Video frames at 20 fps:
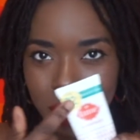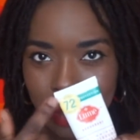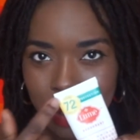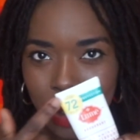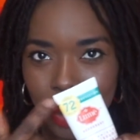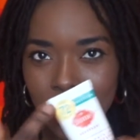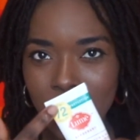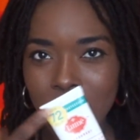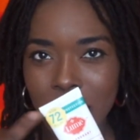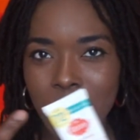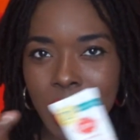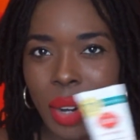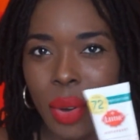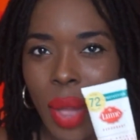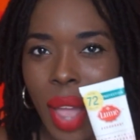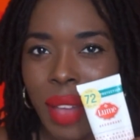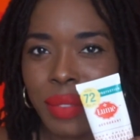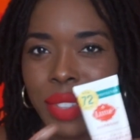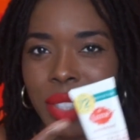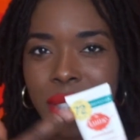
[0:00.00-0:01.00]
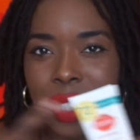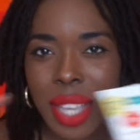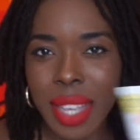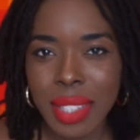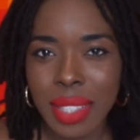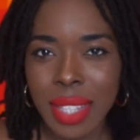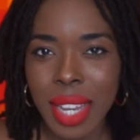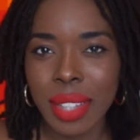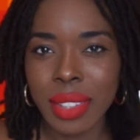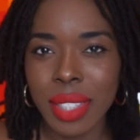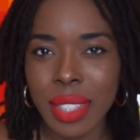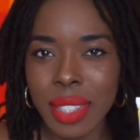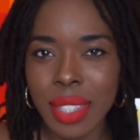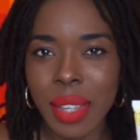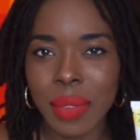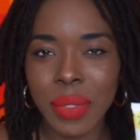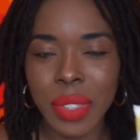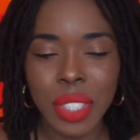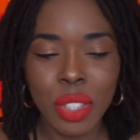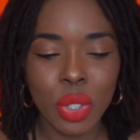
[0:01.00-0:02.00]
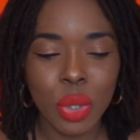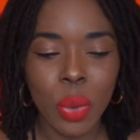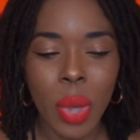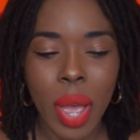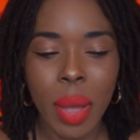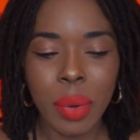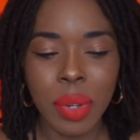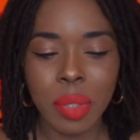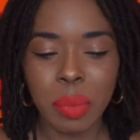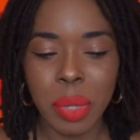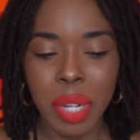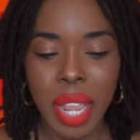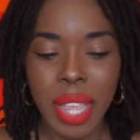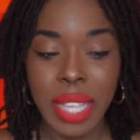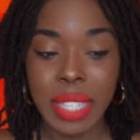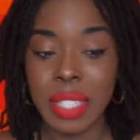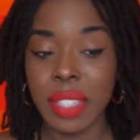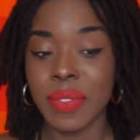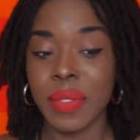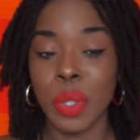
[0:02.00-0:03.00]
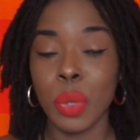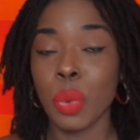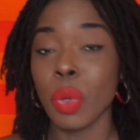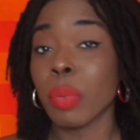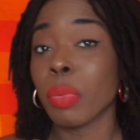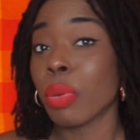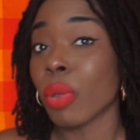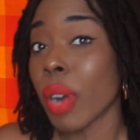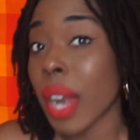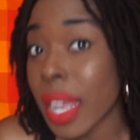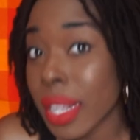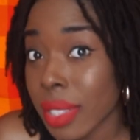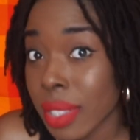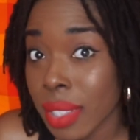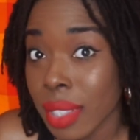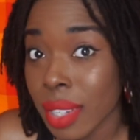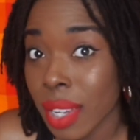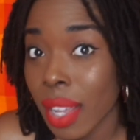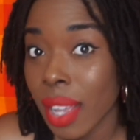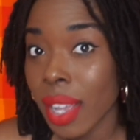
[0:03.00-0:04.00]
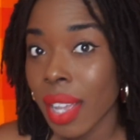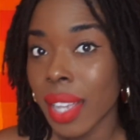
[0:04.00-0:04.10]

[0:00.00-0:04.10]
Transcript: so that they don't have to test out the 72 hours, but I guess if you were pressed